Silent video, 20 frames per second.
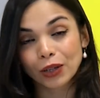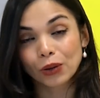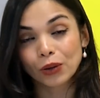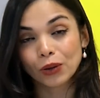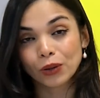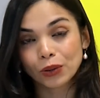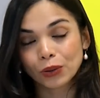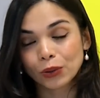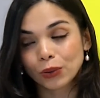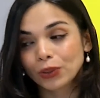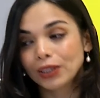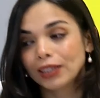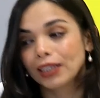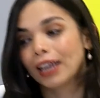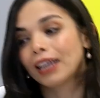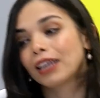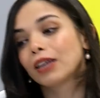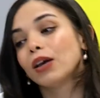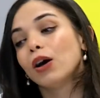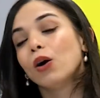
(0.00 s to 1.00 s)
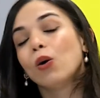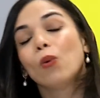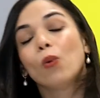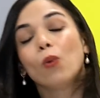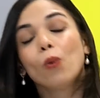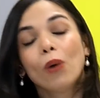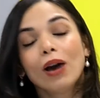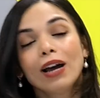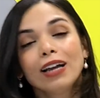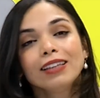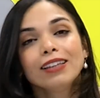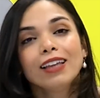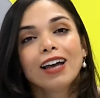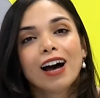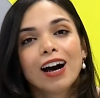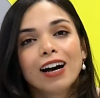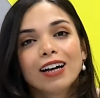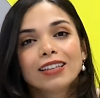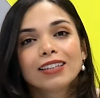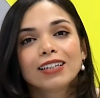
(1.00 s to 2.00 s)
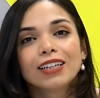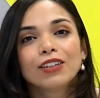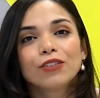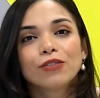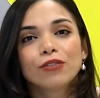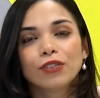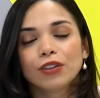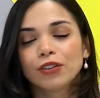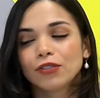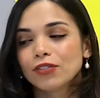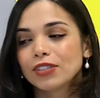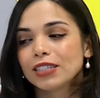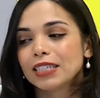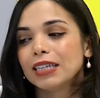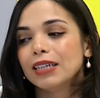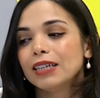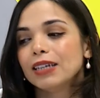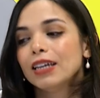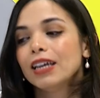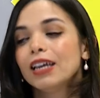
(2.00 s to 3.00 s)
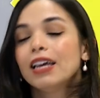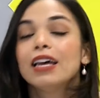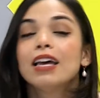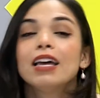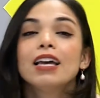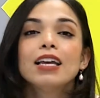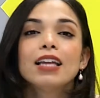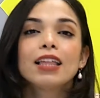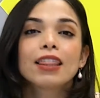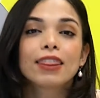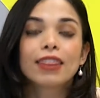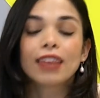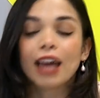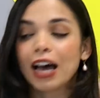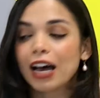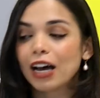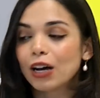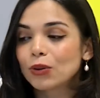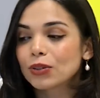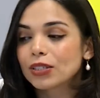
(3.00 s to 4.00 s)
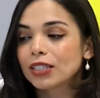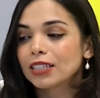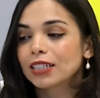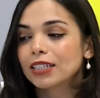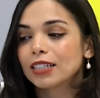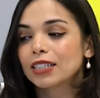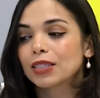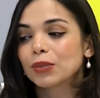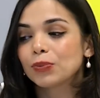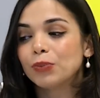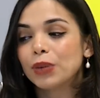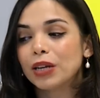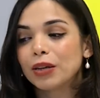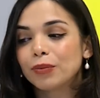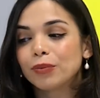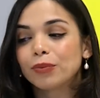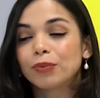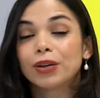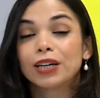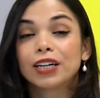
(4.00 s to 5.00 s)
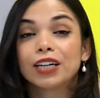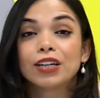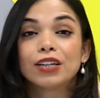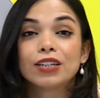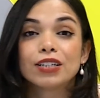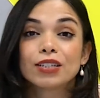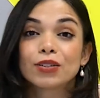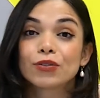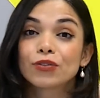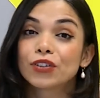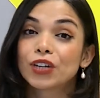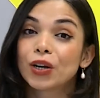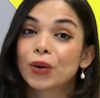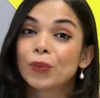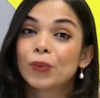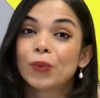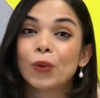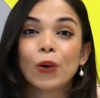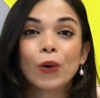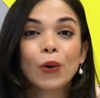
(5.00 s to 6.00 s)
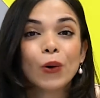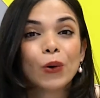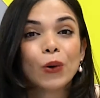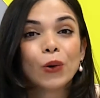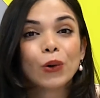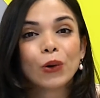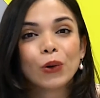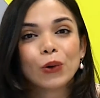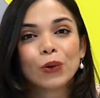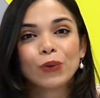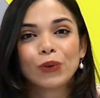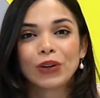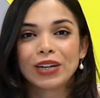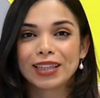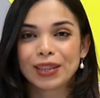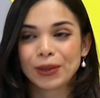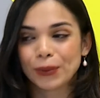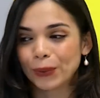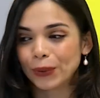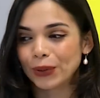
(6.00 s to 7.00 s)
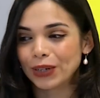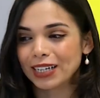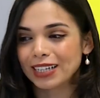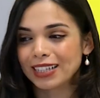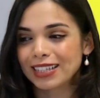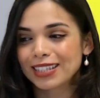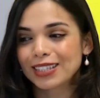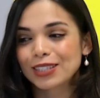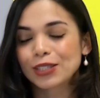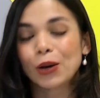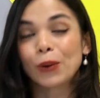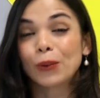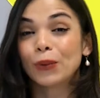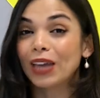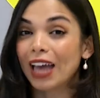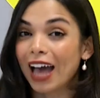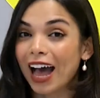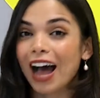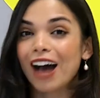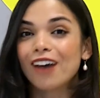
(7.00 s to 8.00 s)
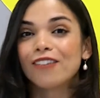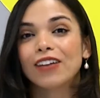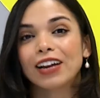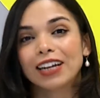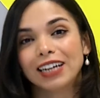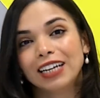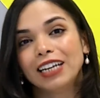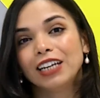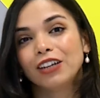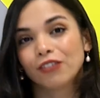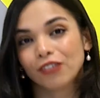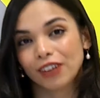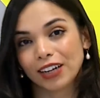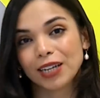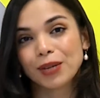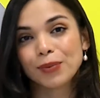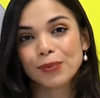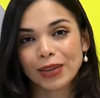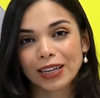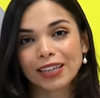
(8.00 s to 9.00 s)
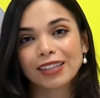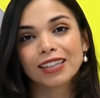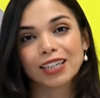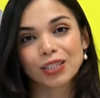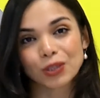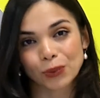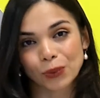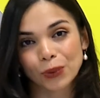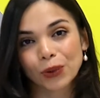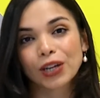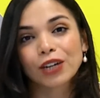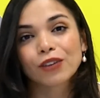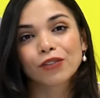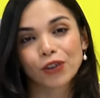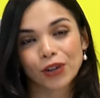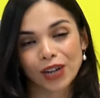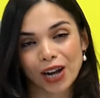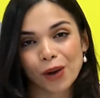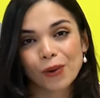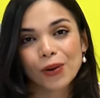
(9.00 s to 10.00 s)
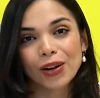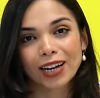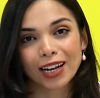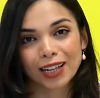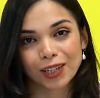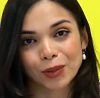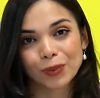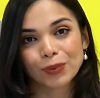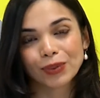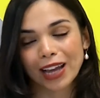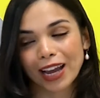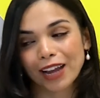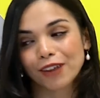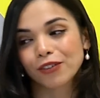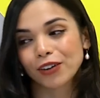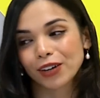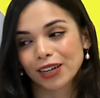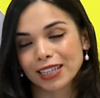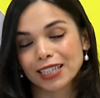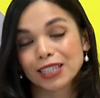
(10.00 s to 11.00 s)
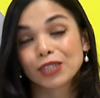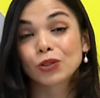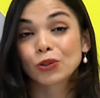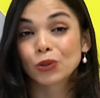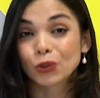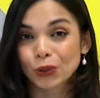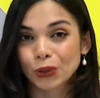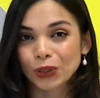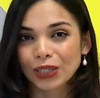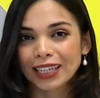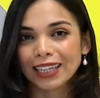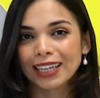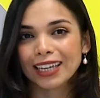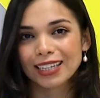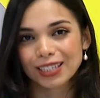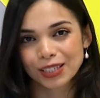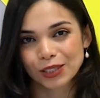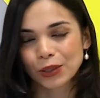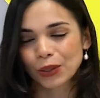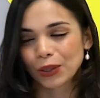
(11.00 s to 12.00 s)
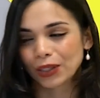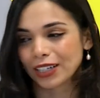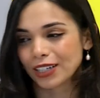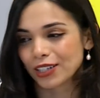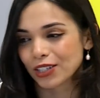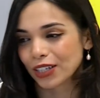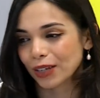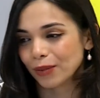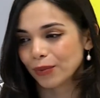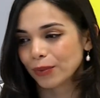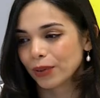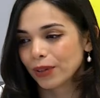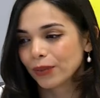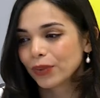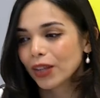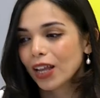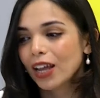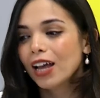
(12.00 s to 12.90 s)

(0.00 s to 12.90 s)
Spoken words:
conclude like 150,000 members from all over the world. So we have a really very big network for our alumni for this Türkiye Scholarship.